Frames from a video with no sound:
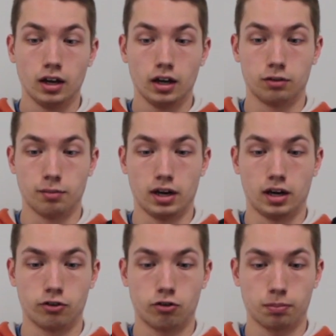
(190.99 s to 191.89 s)
It is made
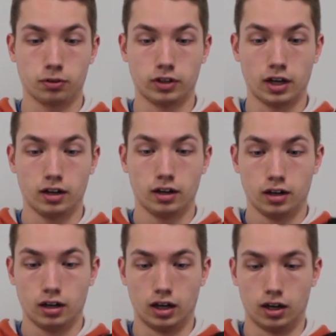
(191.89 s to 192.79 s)
100%
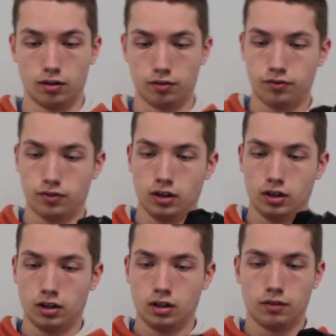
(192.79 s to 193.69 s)
of
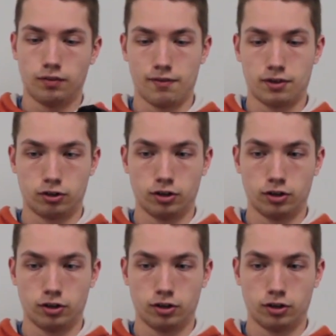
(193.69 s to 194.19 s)
500